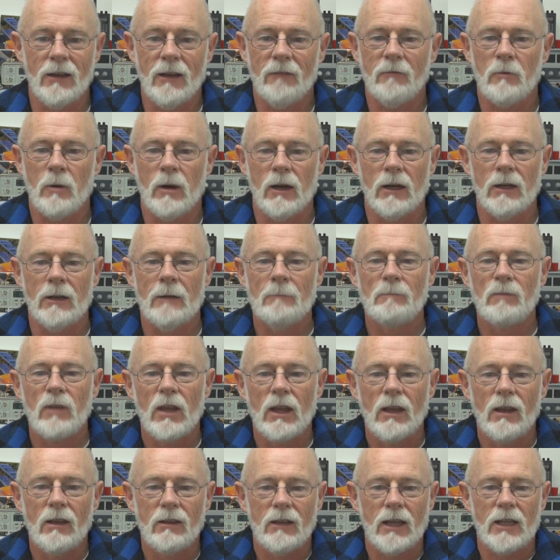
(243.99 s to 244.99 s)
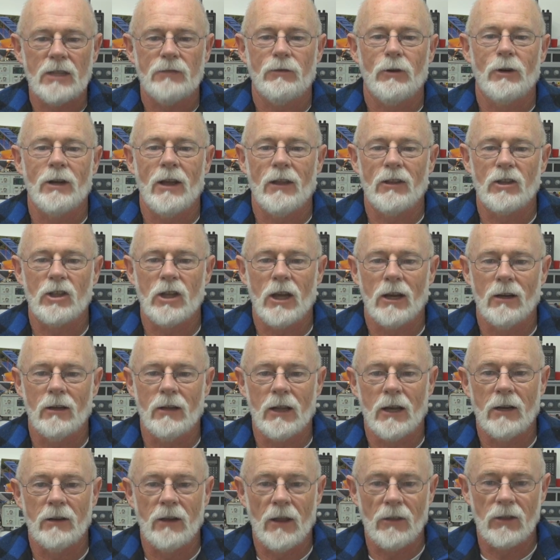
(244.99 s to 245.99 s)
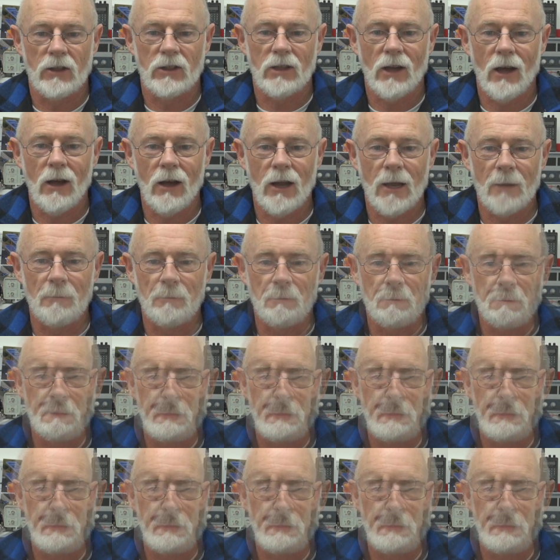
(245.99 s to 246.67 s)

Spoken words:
Never mind, that's for another channel at another time.